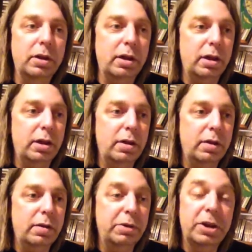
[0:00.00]

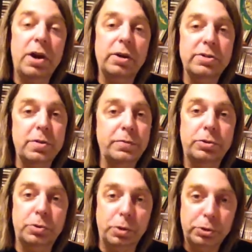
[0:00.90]
regardless of the
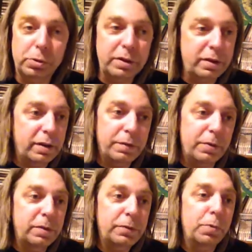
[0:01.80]
total.
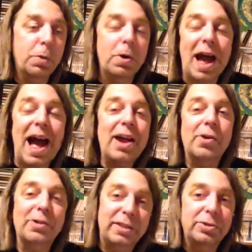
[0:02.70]
Even if you were
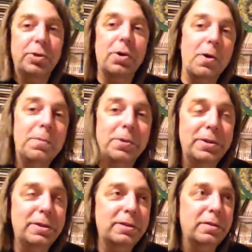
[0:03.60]
higher than your
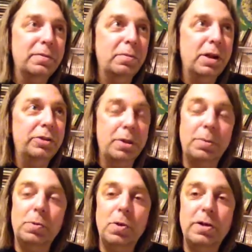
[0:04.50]
opponent, well,
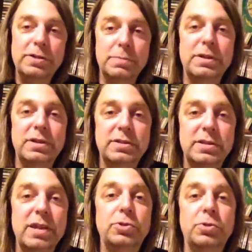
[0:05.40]
double ones means
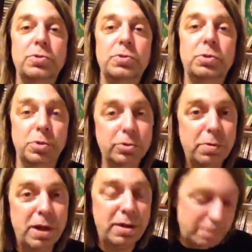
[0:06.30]
that you lose a
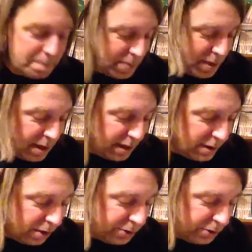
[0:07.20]
round, and
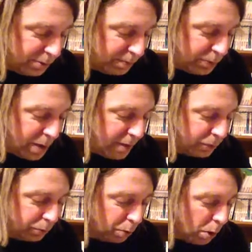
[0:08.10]
also you
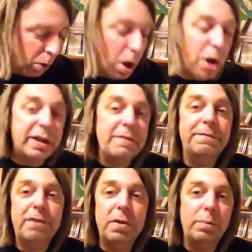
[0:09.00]
have to roll on a
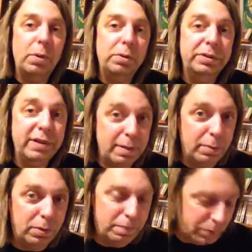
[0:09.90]
fumble
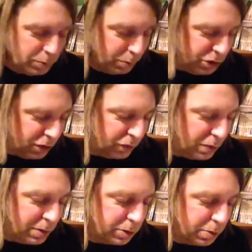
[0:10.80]
table, which is
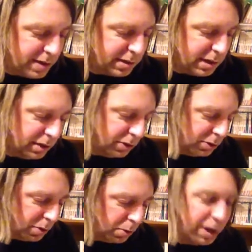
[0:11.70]
very interesting,
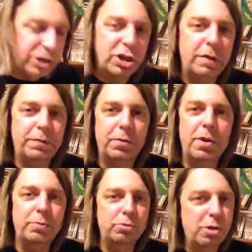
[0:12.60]
ranging
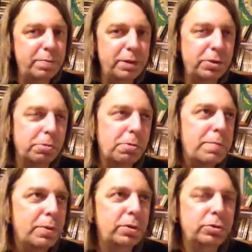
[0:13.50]
from dropping your
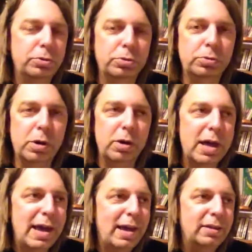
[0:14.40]
weapon to
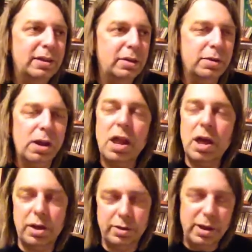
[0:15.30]
hitting
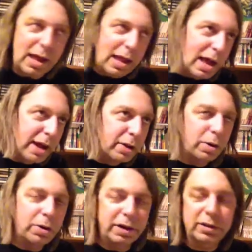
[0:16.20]
an ally
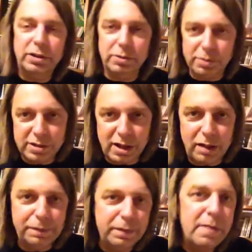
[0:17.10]
or hitting
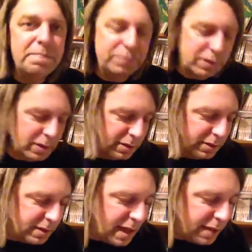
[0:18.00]
yourself,
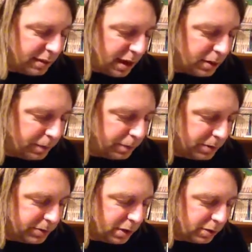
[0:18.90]
that kind of
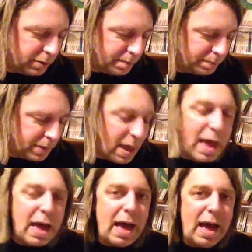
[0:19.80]
result.
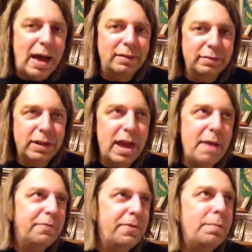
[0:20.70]

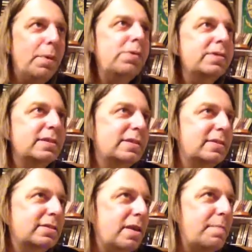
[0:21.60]
Yeah, fumbles
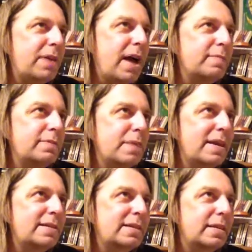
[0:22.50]
sometimes
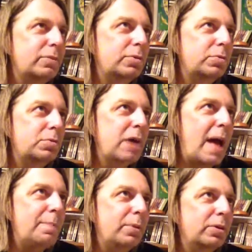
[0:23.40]
may seem to
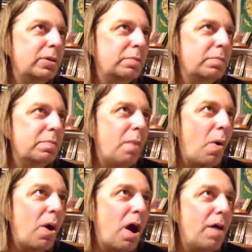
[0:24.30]
happen
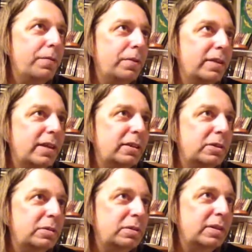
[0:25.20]
more often
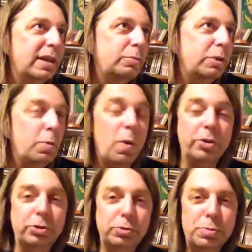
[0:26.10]
than we
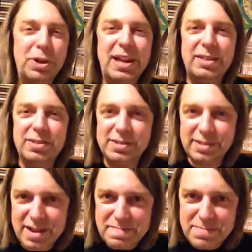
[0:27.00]
want to, but at the
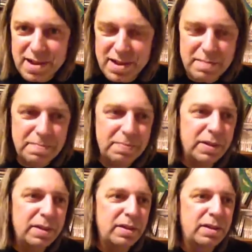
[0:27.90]
same time,
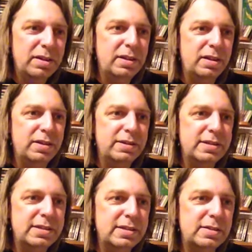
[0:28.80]

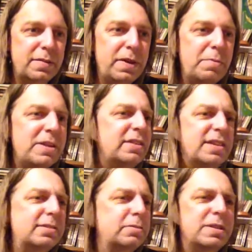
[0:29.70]
since it's a very
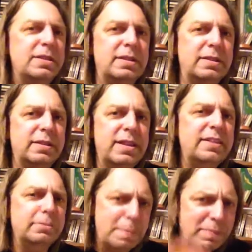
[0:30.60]

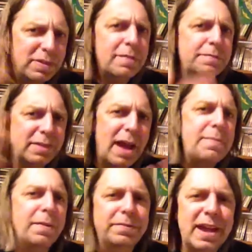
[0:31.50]
descriptive
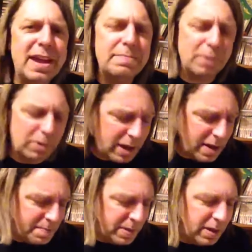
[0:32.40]
type of game,
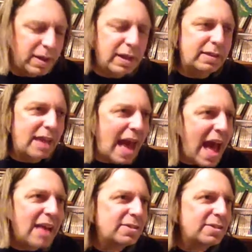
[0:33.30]
okay, it adds